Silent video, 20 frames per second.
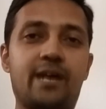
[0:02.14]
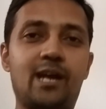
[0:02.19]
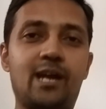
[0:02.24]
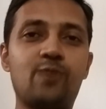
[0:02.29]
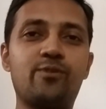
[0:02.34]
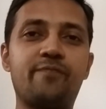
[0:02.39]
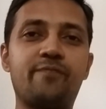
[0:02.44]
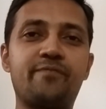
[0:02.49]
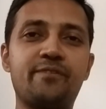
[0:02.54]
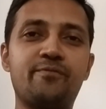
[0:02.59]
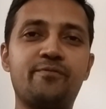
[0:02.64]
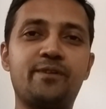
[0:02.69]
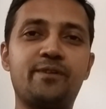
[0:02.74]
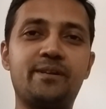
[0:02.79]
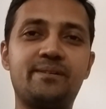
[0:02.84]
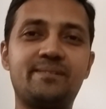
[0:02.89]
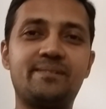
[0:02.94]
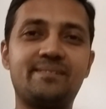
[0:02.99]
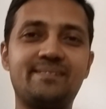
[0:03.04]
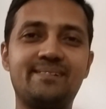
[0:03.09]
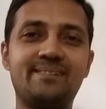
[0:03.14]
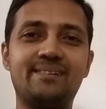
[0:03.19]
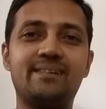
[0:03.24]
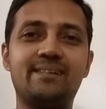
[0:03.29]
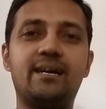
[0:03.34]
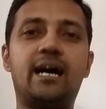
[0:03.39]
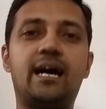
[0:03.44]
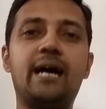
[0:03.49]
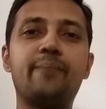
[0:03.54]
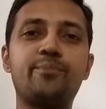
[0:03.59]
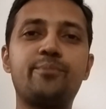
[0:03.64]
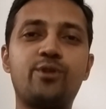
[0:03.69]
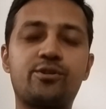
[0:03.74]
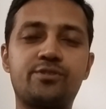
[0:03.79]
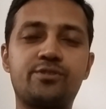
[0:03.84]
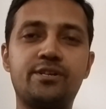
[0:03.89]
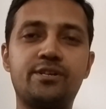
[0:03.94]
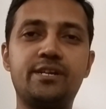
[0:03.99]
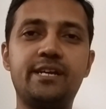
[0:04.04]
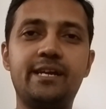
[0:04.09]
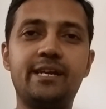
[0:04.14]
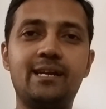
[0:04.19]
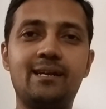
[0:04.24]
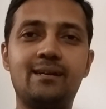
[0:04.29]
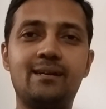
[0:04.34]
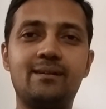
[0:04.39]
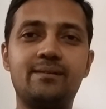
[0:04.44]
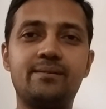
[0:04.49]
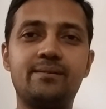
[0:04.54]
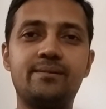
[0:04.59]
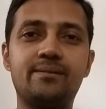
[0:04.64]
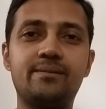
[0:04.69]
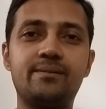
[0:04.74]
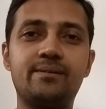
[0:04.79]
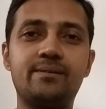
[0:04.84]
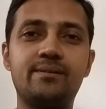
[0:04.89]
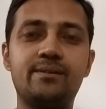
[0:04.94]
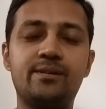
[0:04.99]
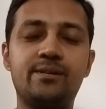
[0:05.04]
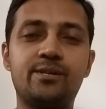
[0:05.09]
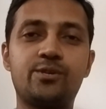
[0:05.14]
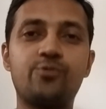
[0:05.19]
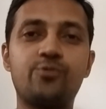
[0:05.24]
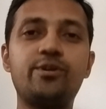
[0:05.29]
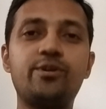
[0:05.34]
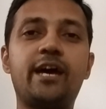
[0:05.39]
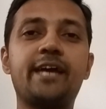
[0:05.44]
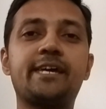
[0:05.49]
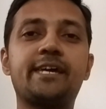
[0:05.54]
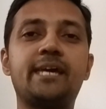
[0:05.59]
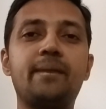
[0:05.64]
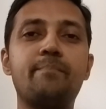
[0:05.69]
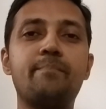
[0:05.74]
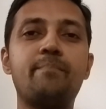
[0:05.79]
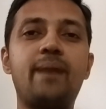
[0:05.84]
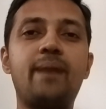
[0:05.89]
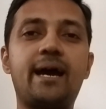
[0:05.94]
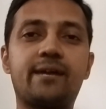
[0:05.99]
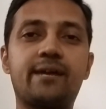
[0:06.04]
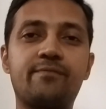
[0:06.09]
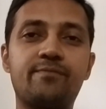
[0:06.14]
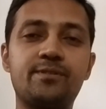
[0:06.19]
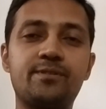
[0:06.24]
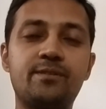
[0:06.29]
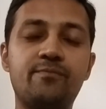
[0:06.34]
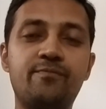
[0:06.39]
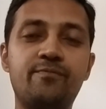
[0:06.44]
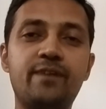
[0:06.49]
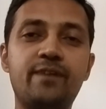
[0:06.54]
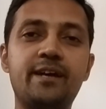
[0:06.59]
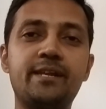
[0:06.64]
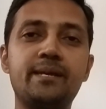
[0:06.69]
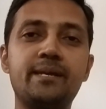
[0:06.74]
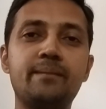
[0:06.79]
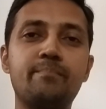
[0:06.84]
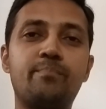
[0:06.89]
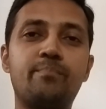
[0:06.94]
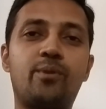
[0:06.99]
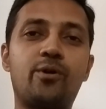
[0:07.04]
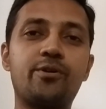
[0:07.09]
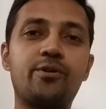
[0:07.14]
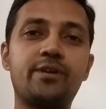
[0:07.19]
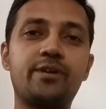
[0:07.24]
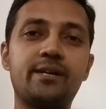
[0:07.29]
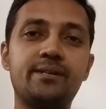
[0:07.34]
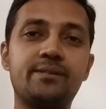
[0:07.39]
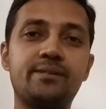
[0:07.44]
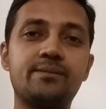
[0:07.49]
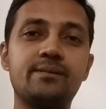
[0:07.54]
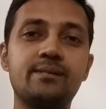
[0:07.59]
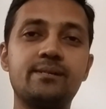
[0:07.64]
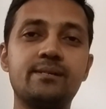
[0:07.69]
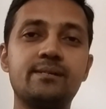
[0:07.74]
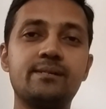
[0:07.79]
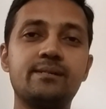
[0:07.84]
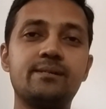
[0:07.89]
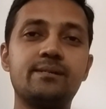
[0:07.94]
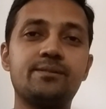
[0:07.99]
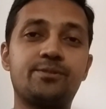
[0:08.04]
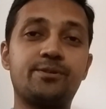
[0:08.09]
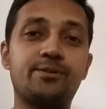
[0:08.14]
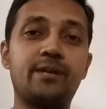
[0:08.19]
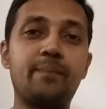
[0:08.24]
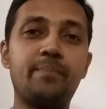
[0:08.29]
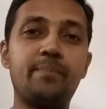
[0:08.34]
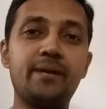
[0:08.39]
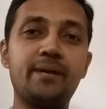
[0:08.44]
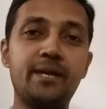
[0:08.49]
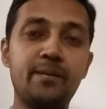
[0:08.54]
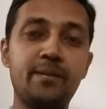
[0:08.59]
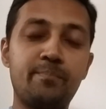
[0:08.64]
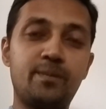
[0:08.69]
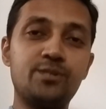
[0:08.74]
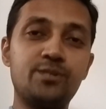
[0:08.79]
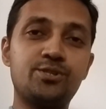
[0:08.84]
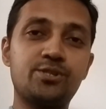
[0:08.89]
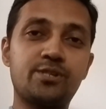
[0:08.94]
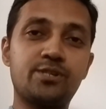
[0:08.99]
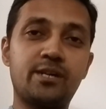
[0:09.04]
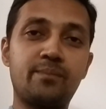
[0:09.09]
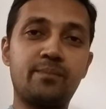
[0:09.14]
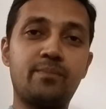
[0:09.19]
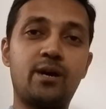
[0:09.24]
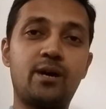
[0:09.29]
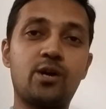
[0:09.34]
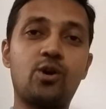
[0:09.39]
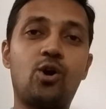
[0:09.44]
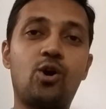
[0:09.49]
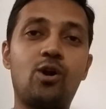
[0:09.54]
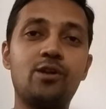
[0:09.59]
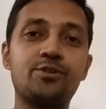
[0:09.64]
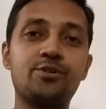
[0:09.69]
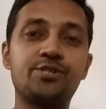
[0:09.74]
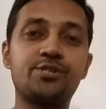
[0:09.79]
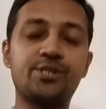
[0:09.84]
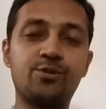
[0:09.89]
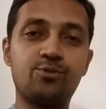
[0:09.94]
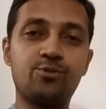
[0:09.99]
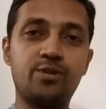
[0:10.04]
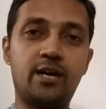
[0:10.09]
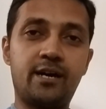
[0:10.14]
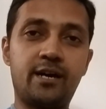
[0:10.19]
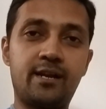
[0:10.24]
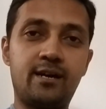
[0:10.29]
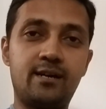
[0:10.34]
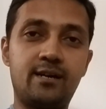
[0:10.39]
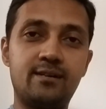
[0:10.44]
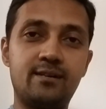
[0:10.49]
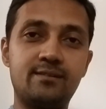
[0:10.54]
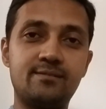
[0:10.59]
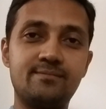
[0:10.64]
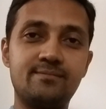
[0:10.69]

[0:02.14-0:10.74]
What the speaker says: Hello everyone, I am Dr. Neil. Today I came back with a very important therapy in Panchakarma called Shirodhara.